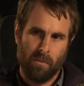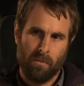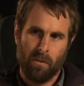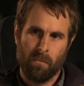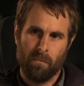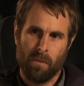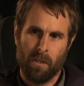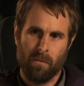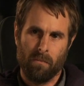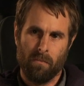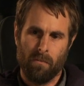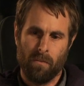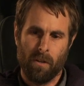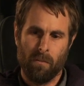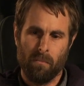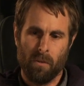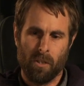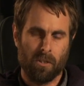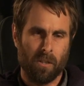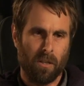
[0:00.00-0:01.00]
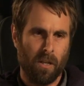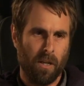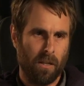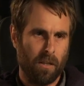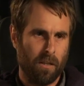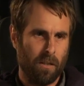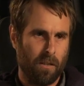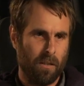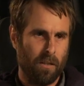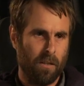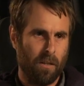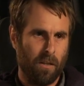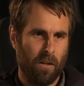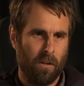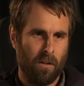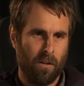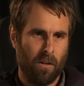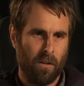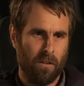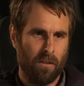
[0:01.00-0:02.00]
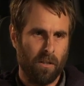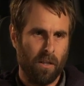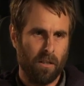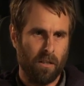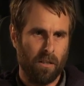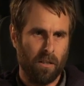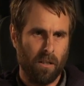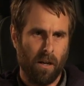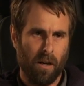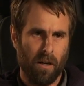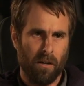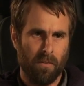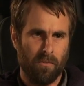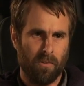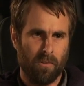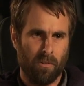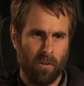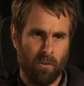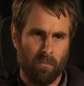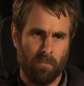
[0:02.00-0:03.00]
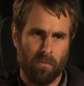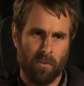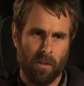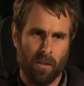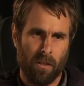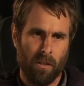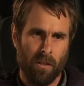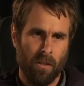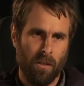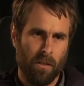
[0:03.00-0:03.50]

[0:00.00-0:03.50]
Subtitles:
something very much like our daily lives, hopefully.